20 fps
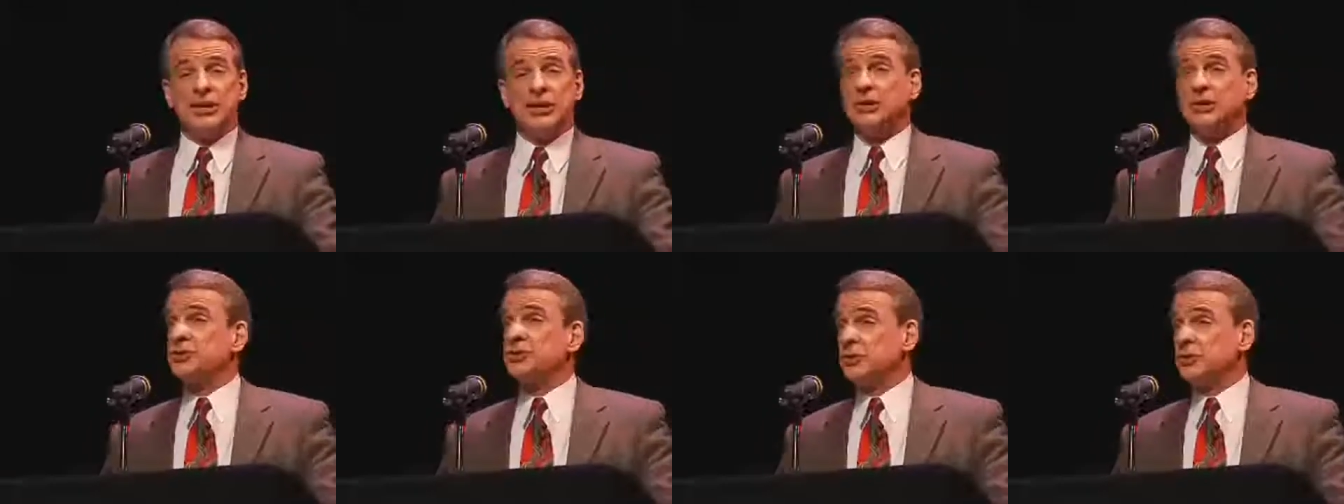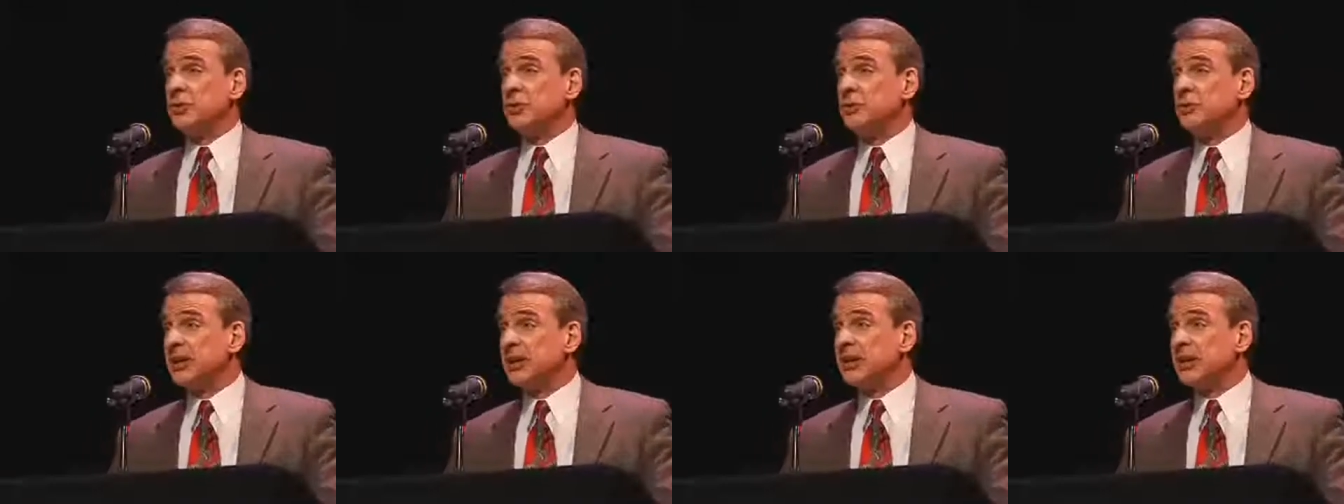you
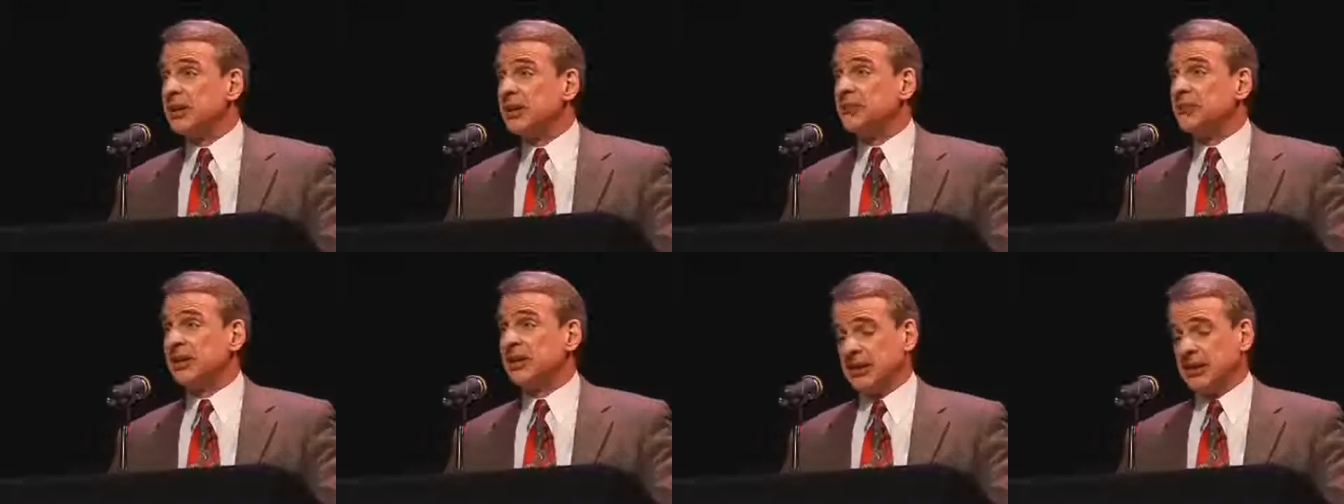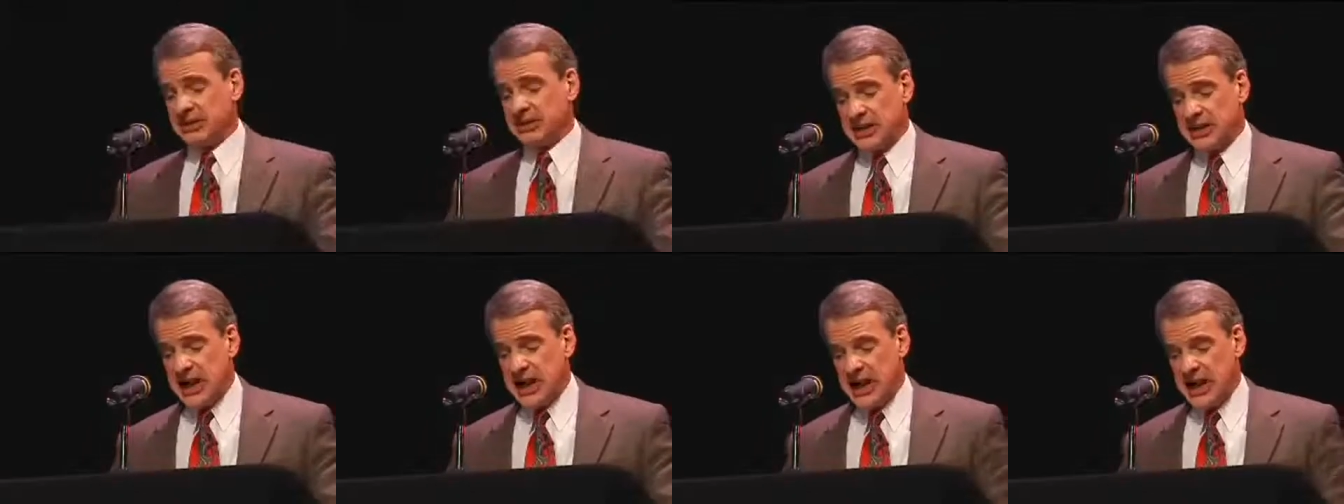need to believe
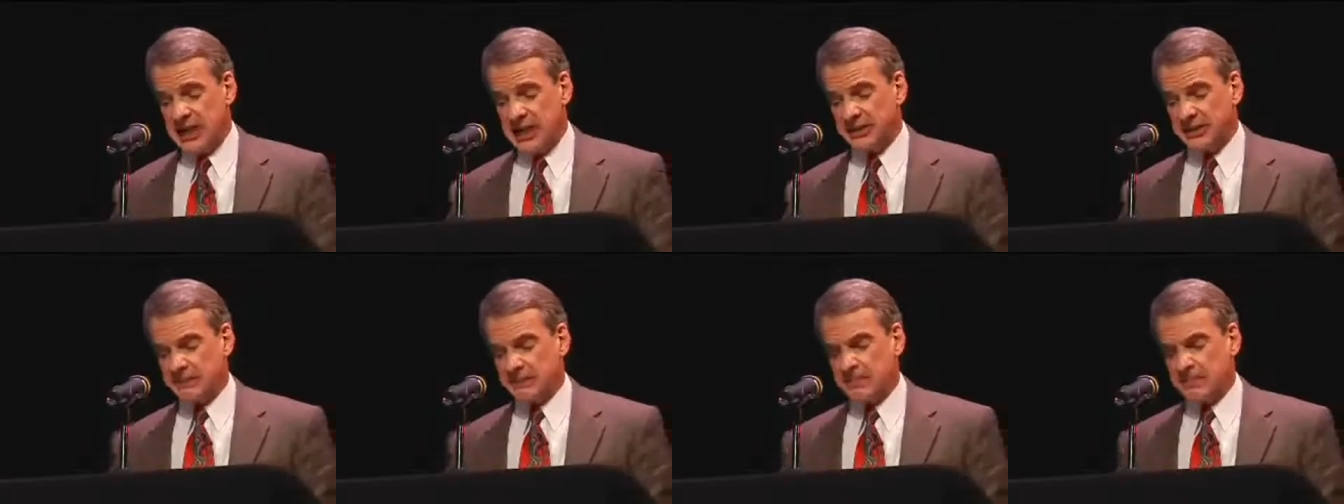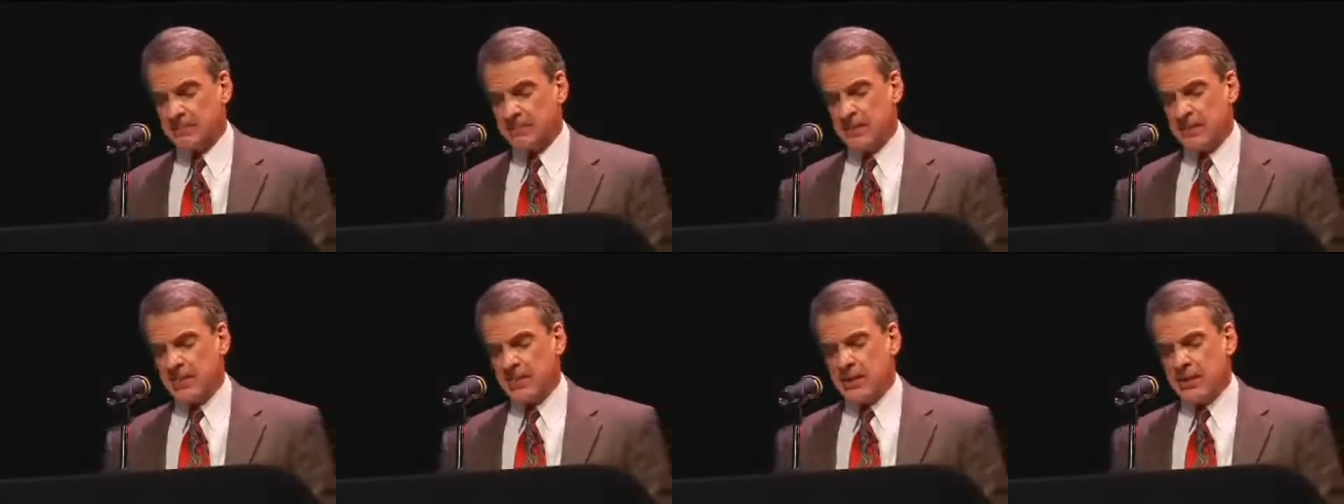in God.
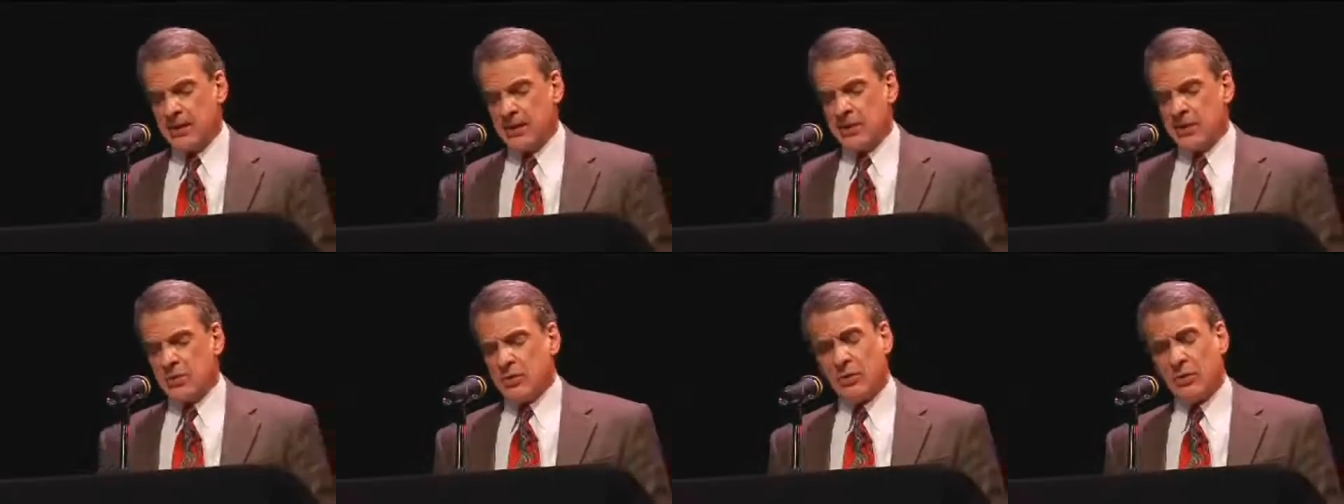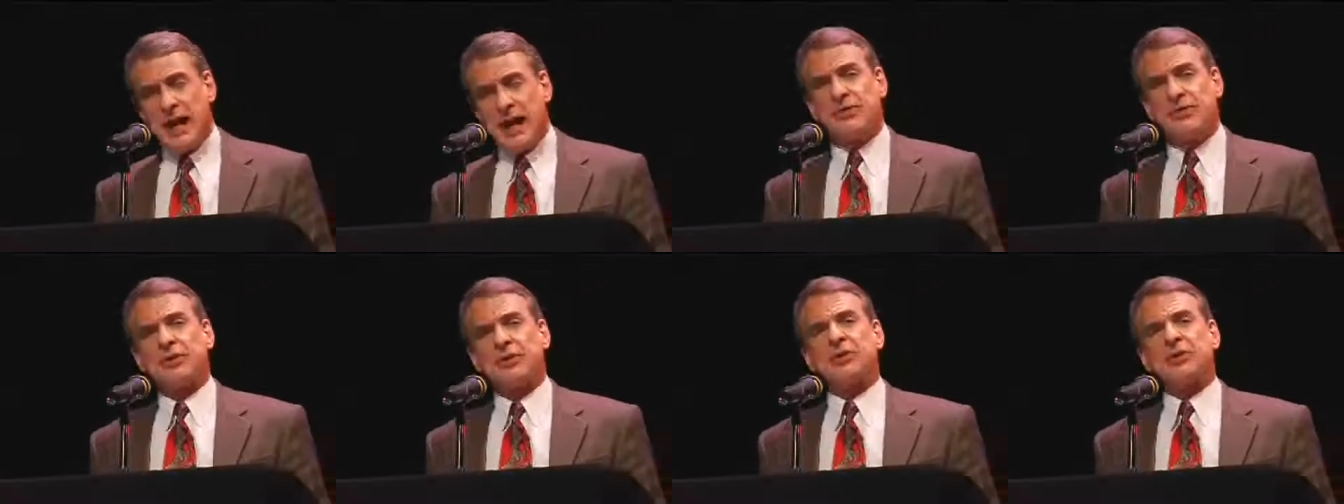
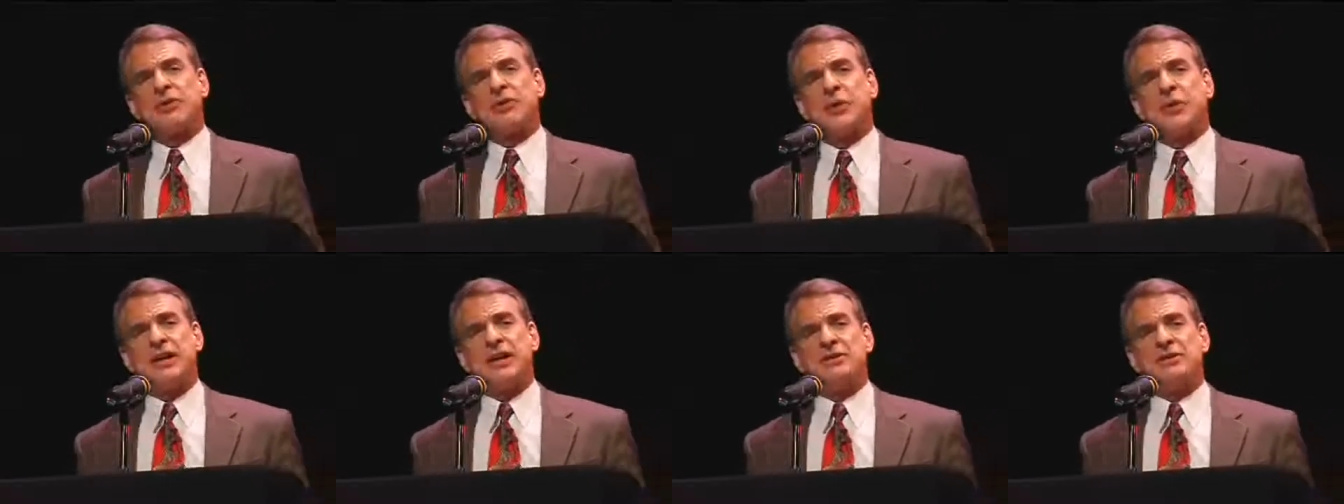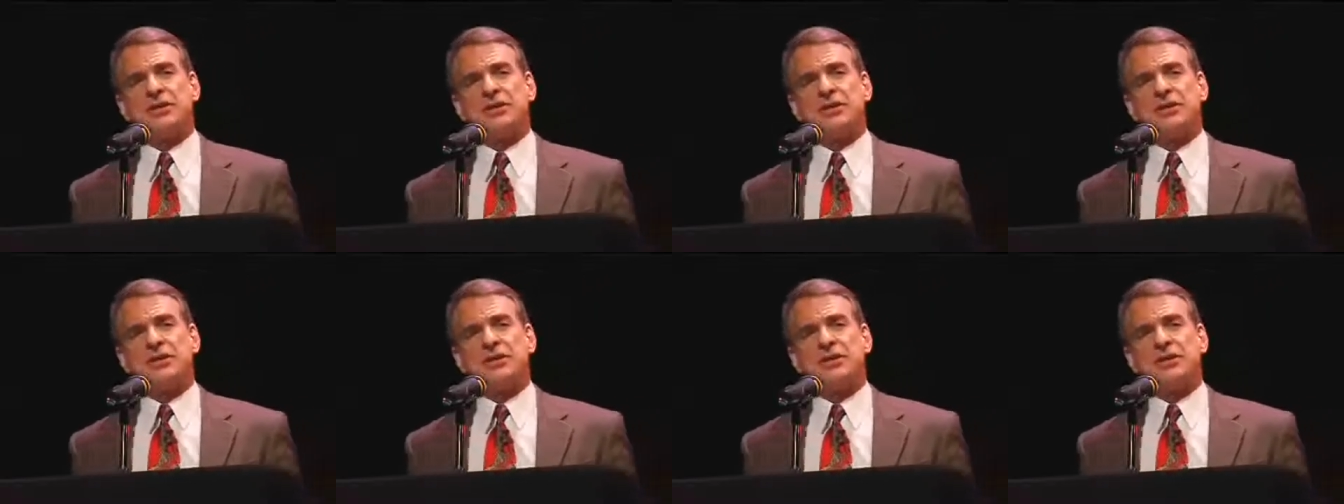Rather, the